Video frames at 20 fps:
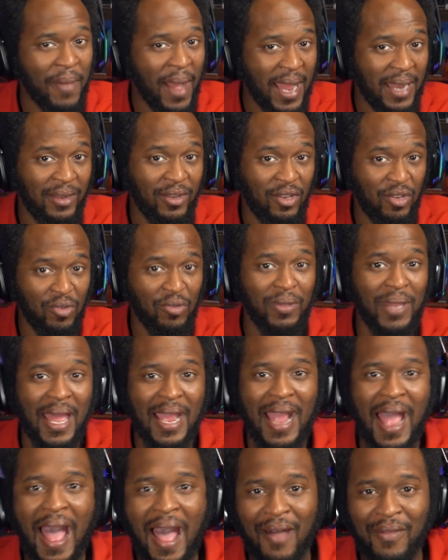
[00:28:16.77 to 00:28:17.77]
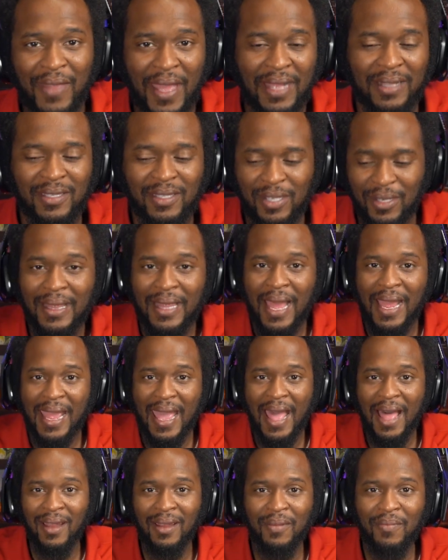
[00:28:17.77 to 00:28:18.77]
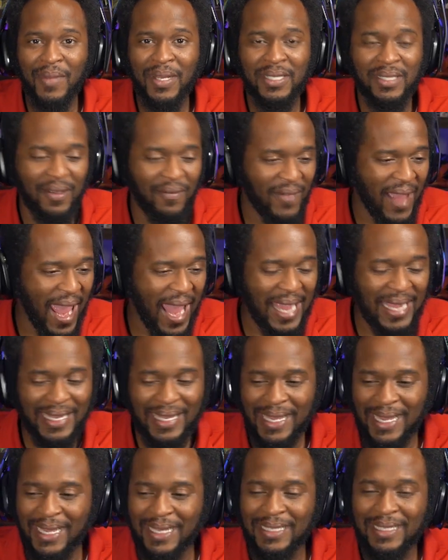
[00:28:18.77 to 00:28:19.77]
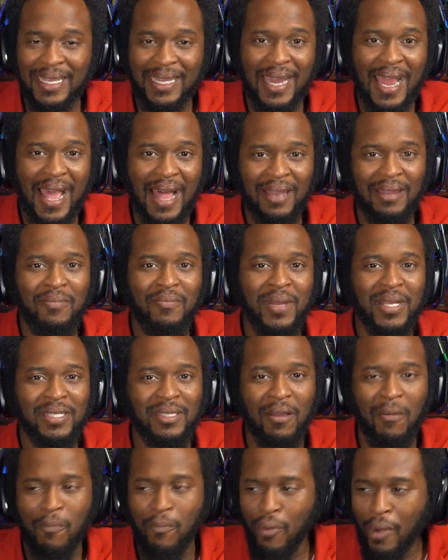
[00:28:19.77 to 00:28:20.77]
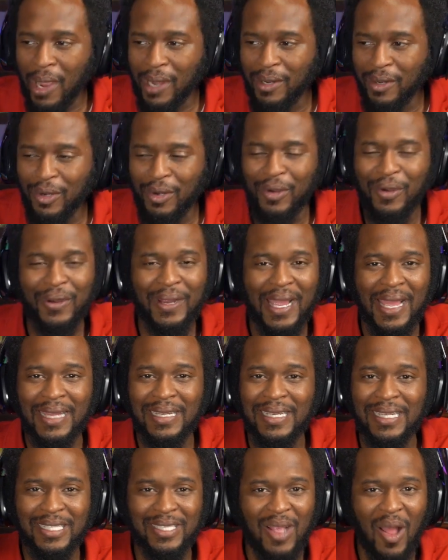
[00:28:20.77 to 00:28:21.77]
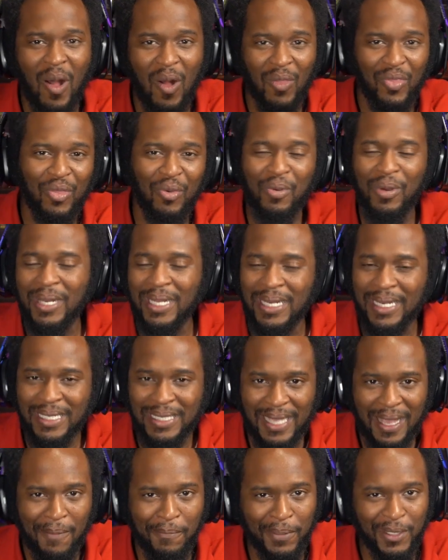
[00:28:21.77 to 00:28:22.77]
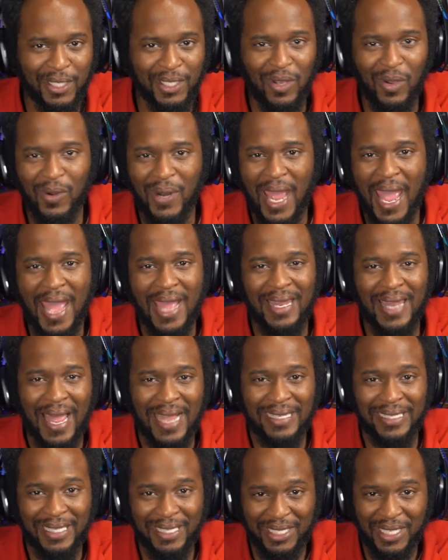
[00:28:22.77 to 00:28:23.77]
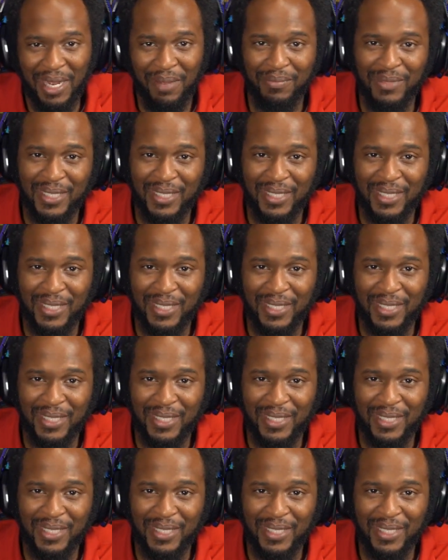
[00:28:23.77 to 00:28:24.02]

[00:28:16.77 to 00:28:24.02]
I do like how they took like elements of Aliens and elements of Predator and just all threw it in this episode, had like the jump